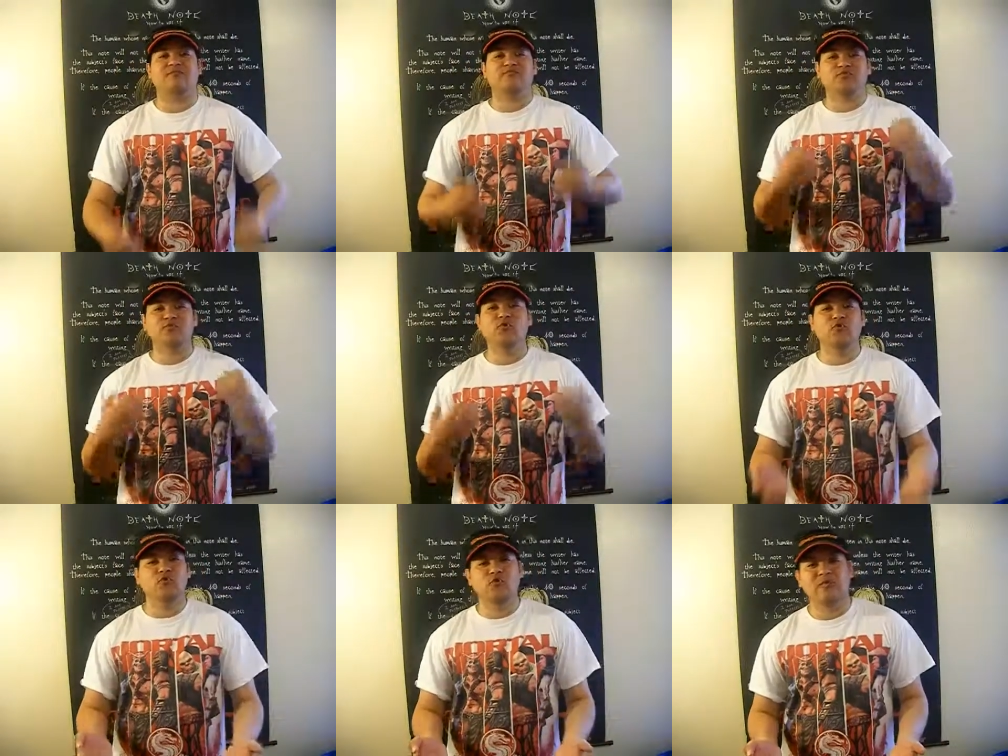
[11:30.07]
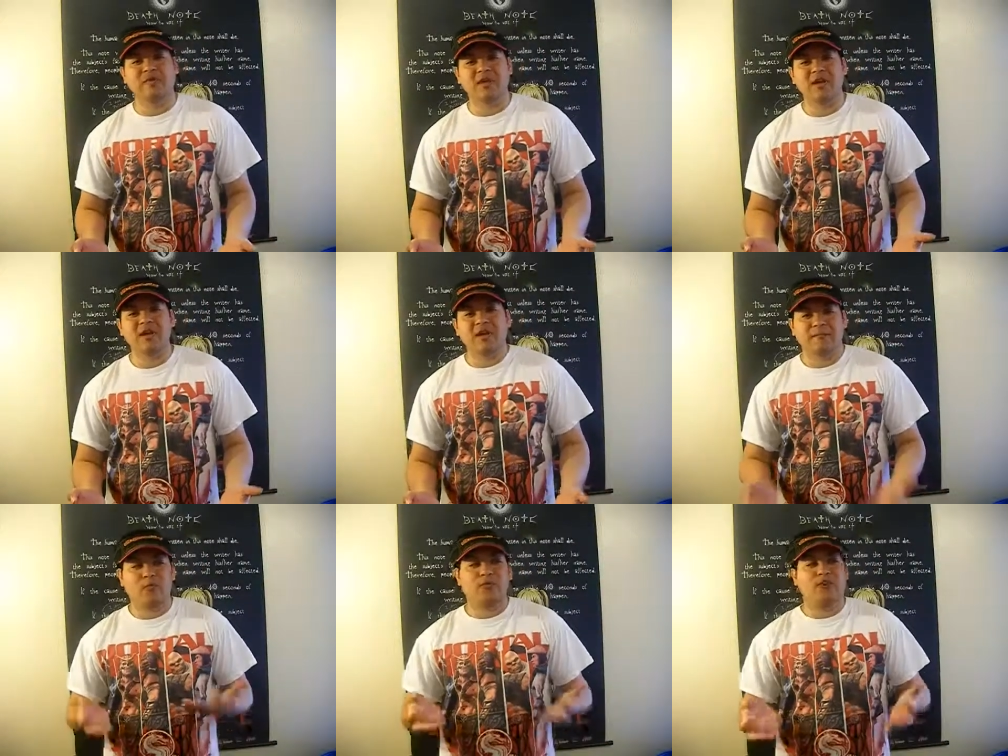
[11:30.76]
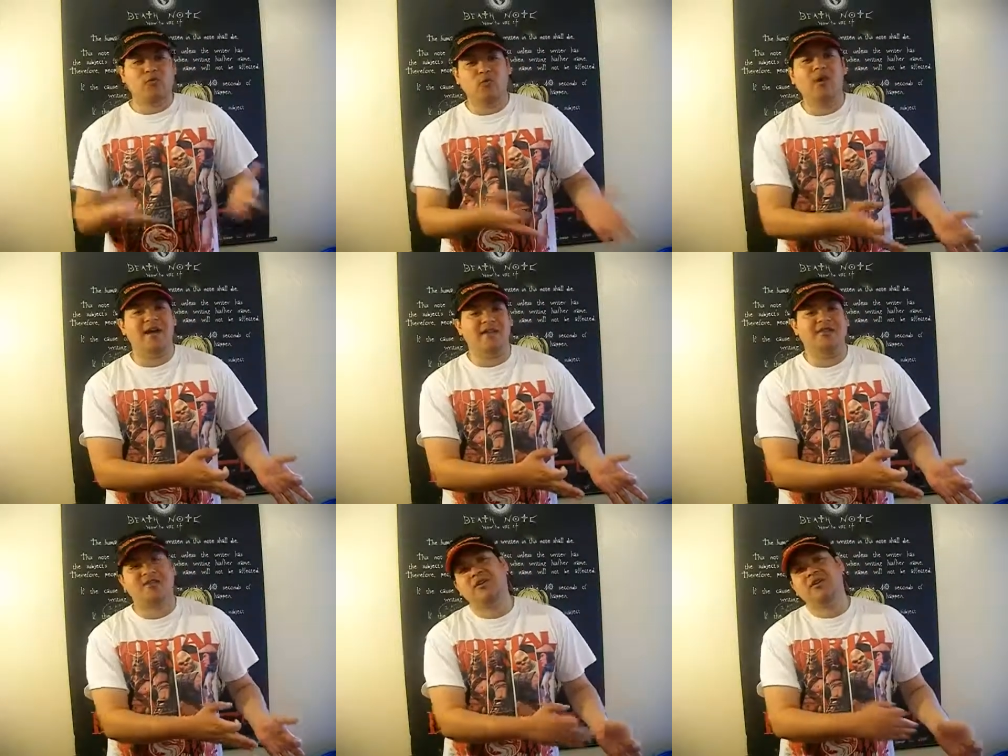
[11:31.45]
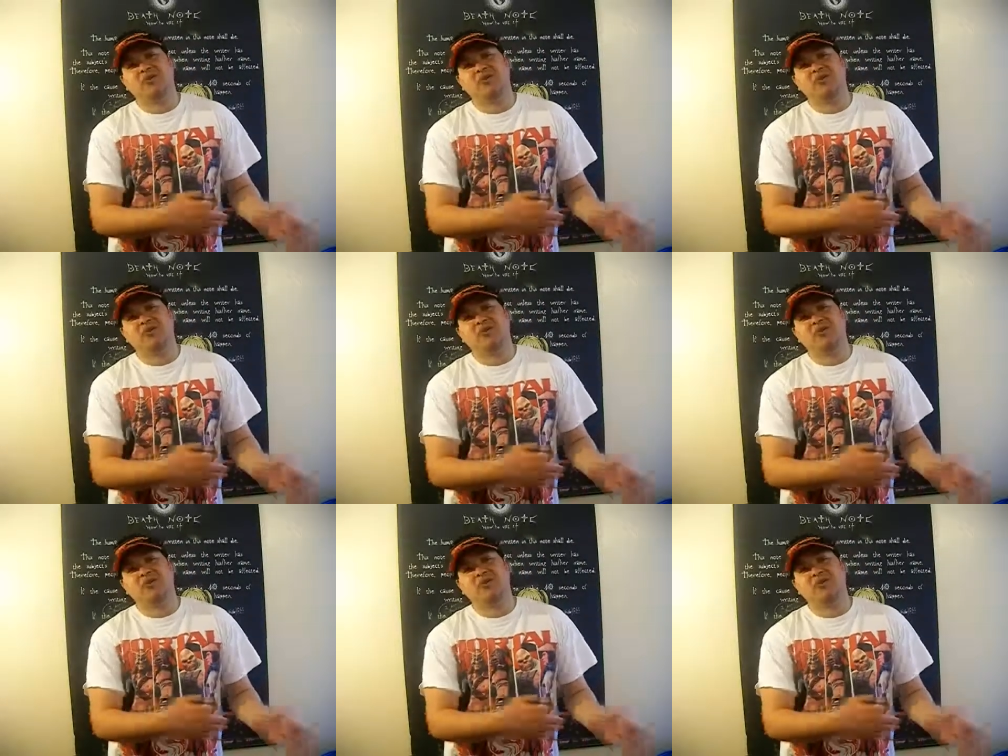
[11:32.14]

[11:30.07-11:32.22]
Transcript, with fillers: approved for the quest